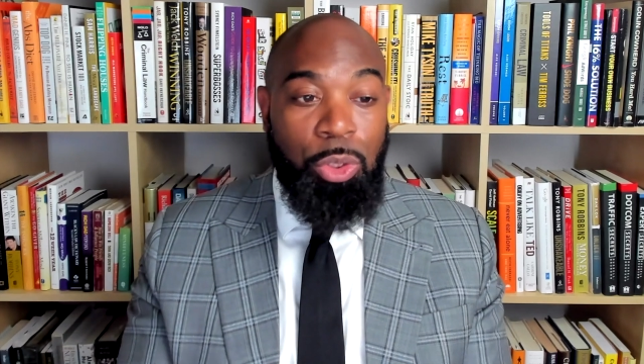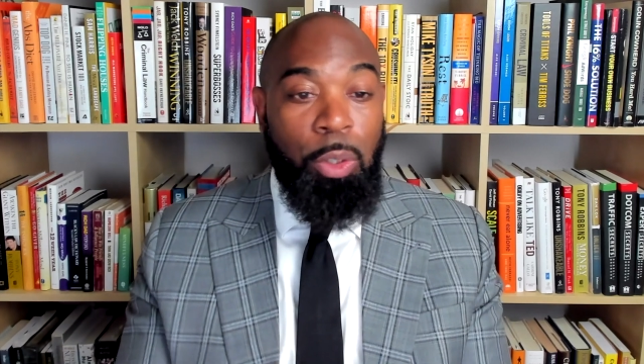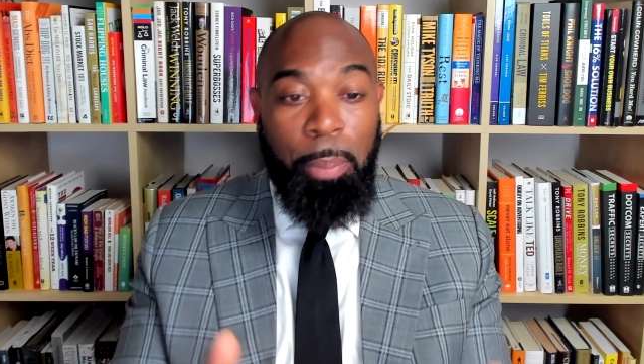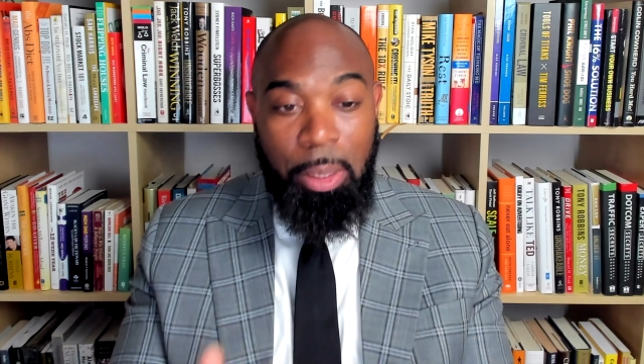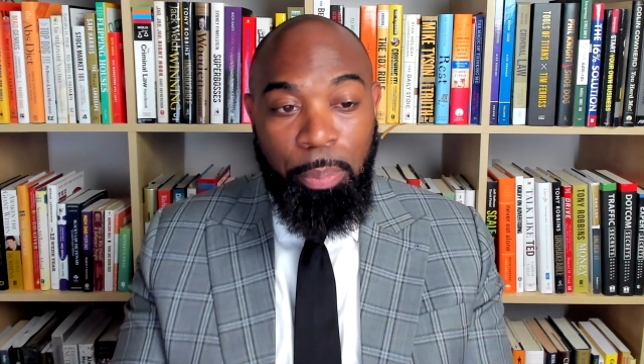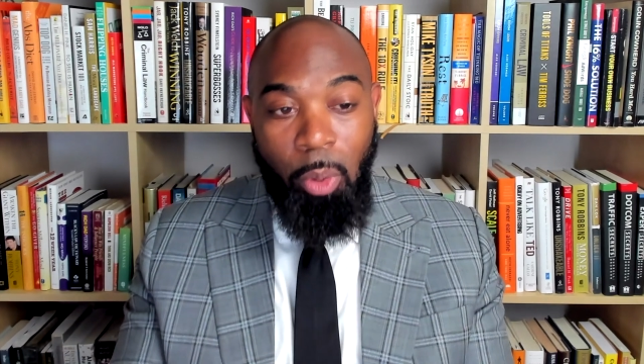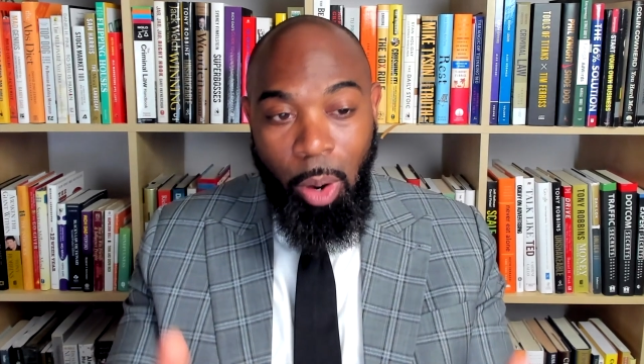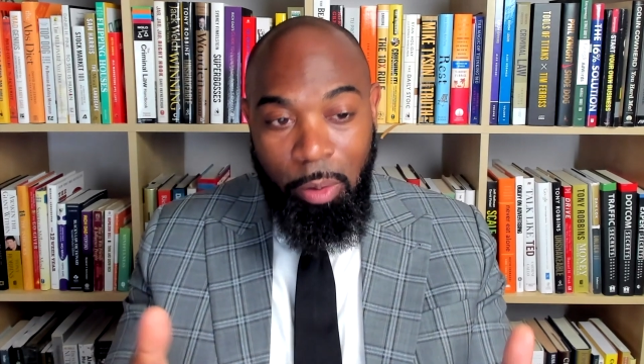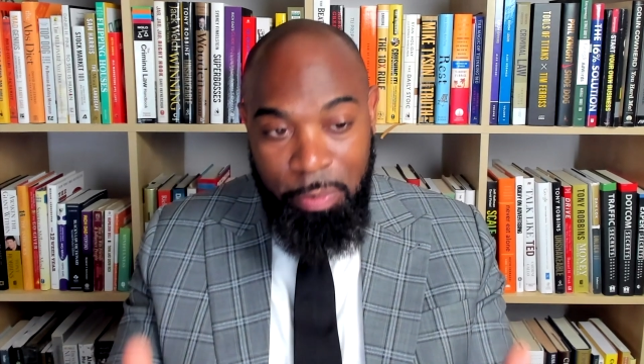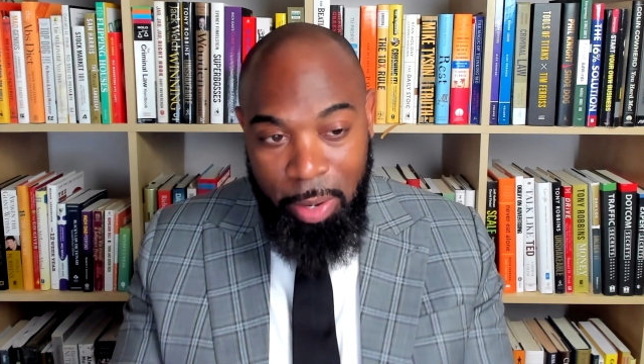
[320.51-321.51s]
So people
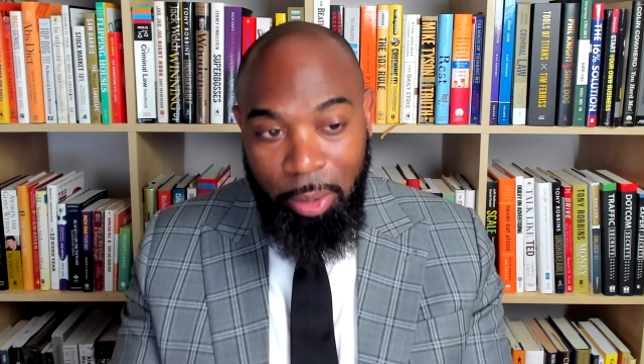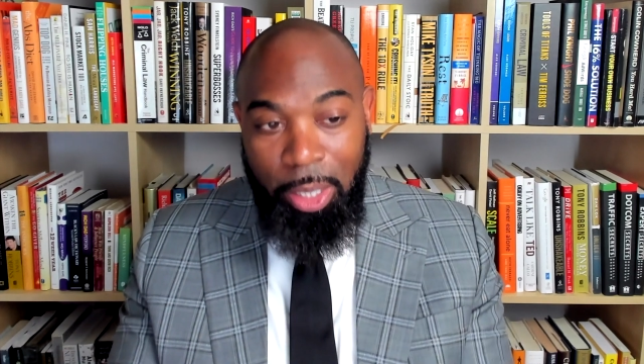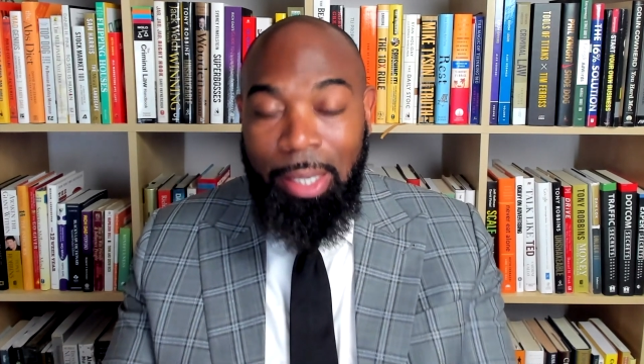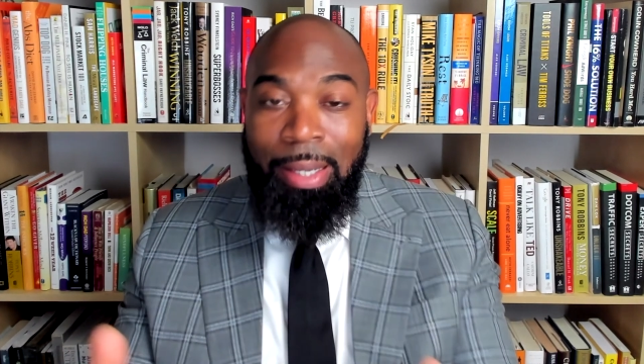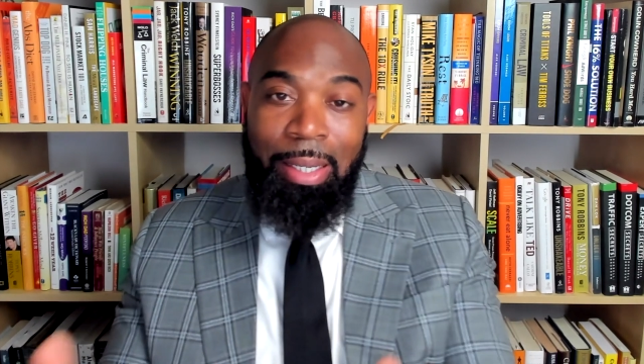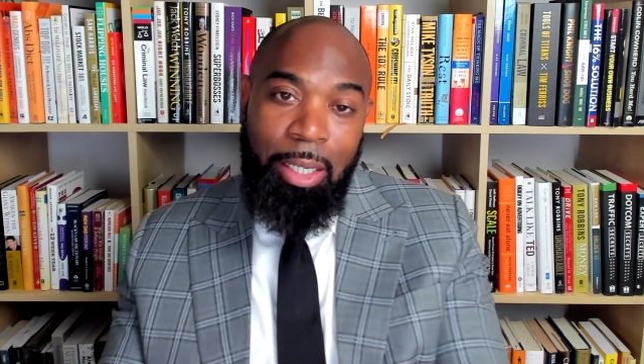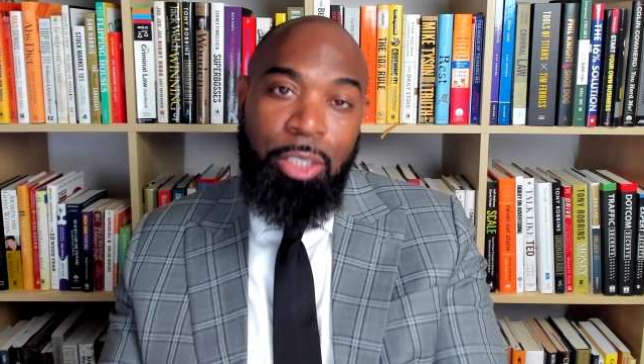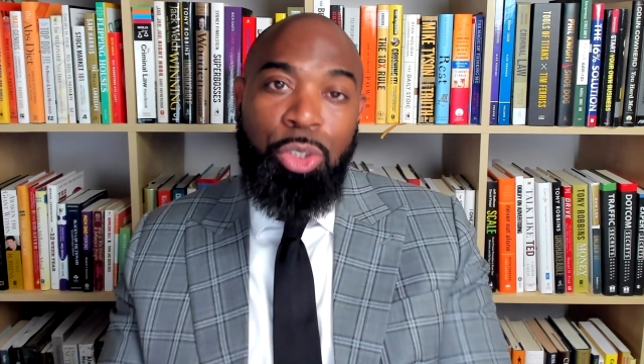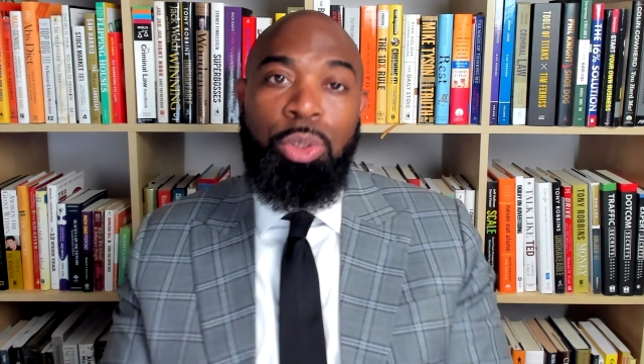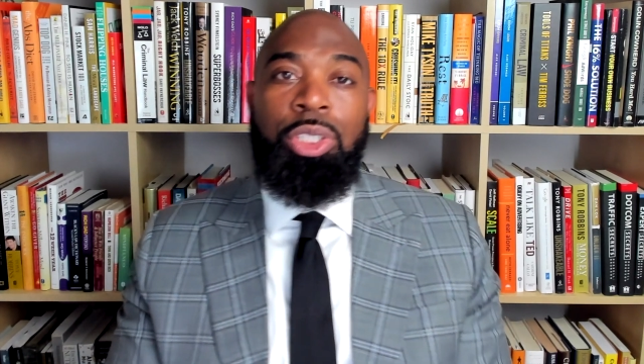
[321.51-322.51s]
are very
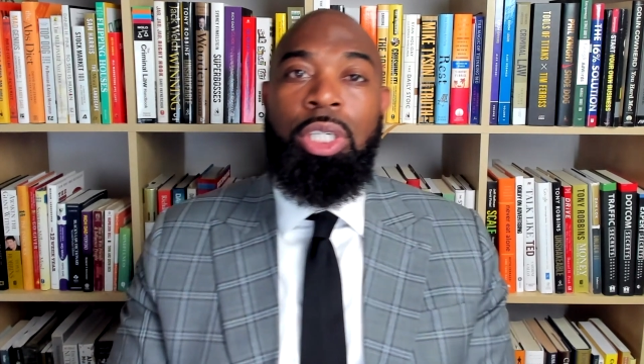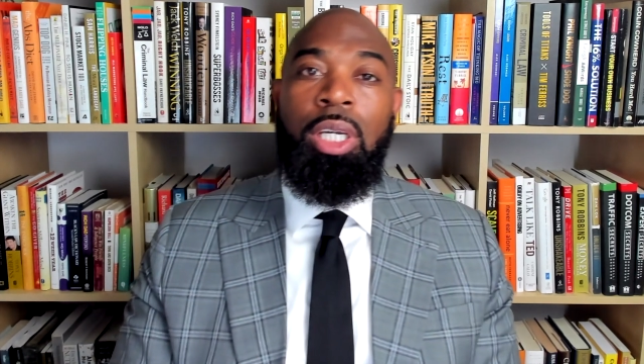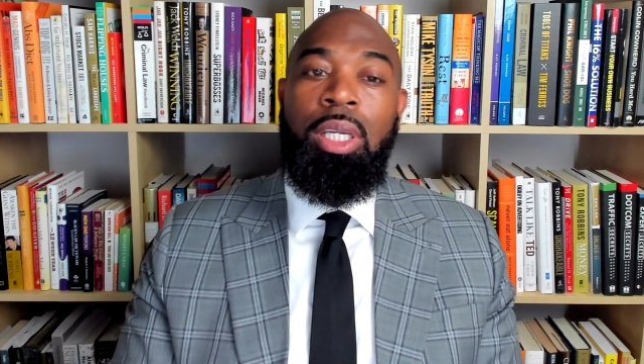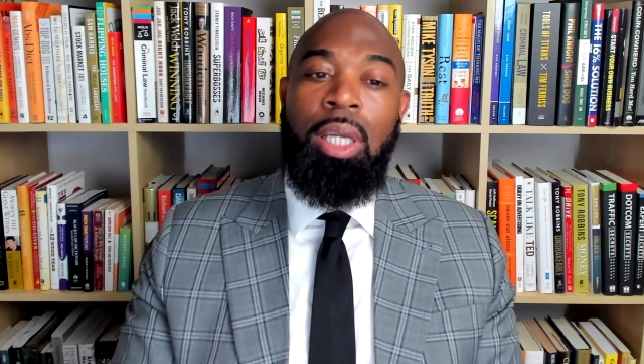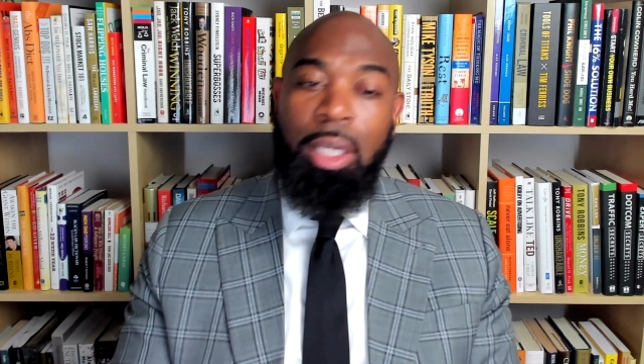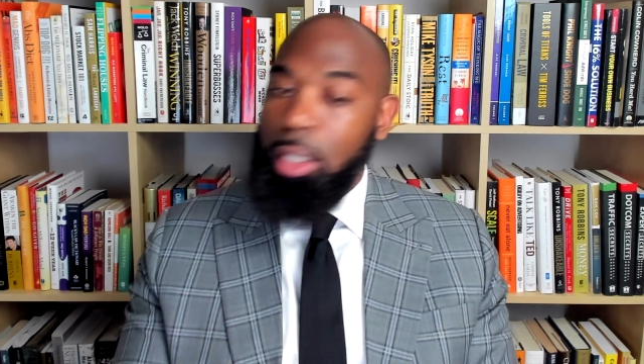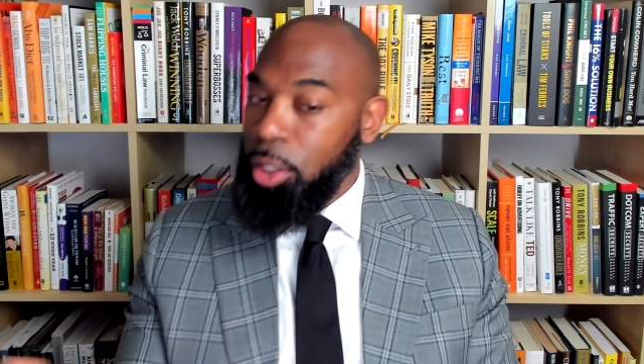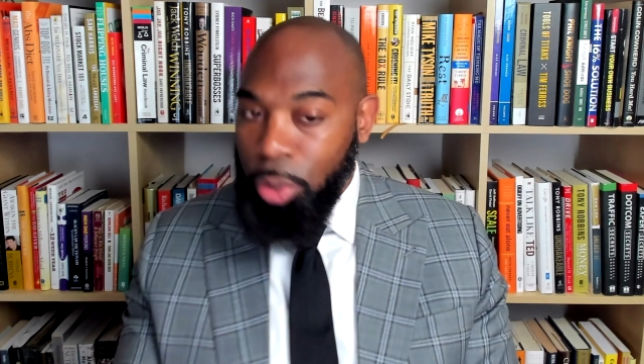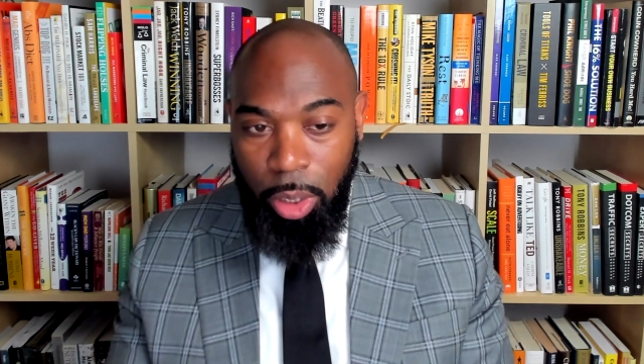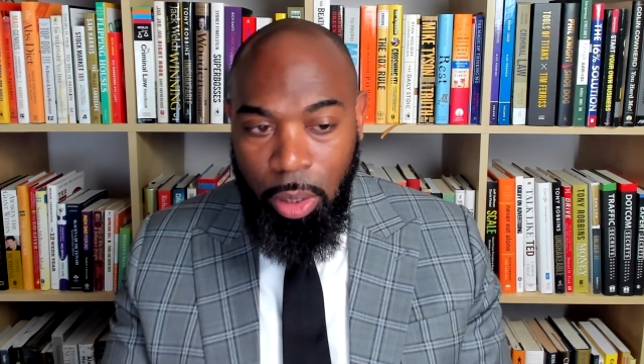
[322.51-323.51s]
interested in
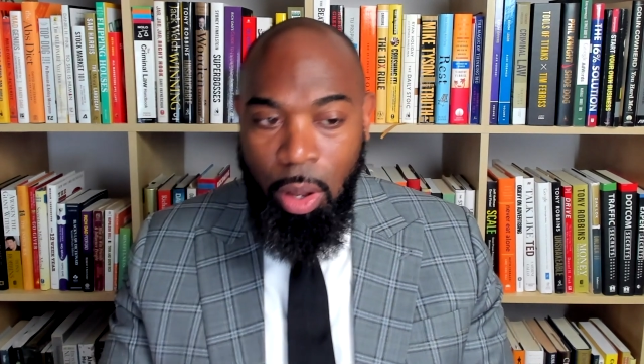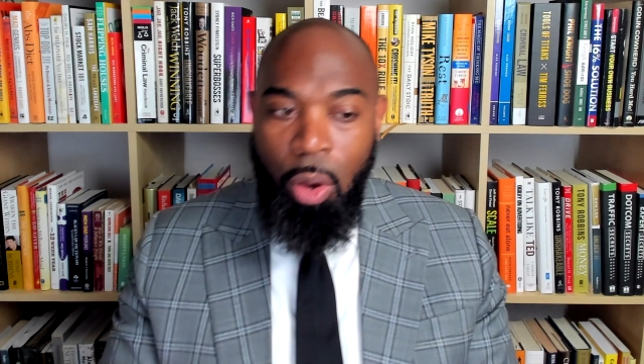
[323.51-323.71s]
hearing